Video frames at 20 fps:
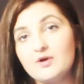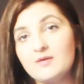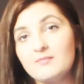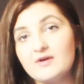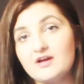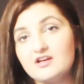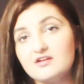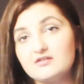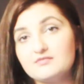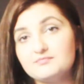a way,
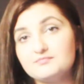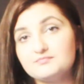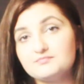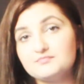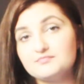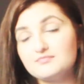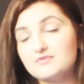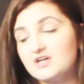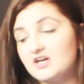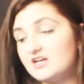my
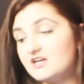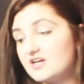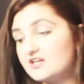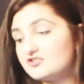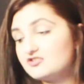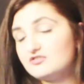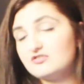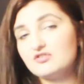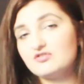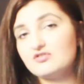
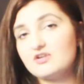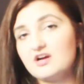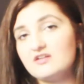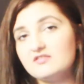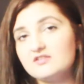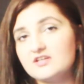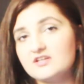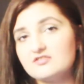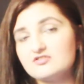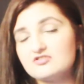connection to
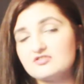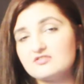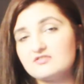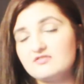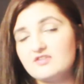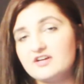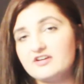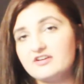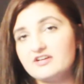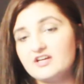traveling is just
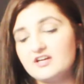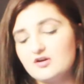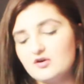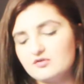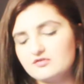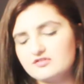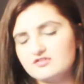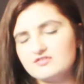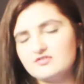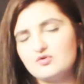it
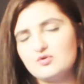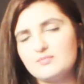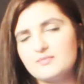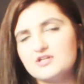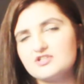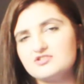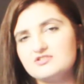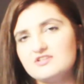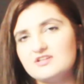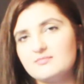goes to a
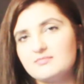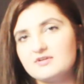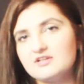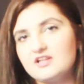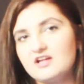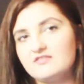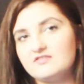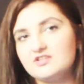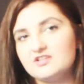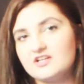much deeper
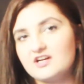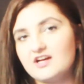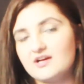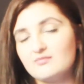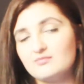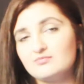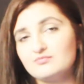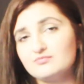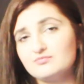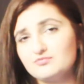level, and
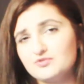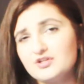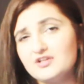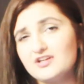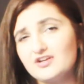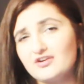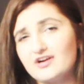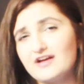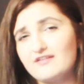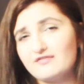I'm
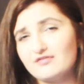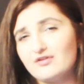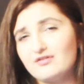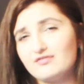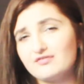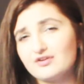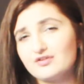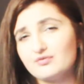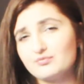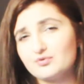really grateful
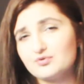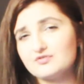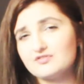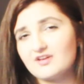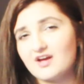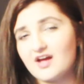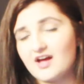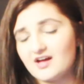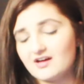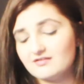for the roots
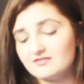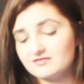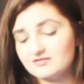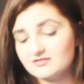I have.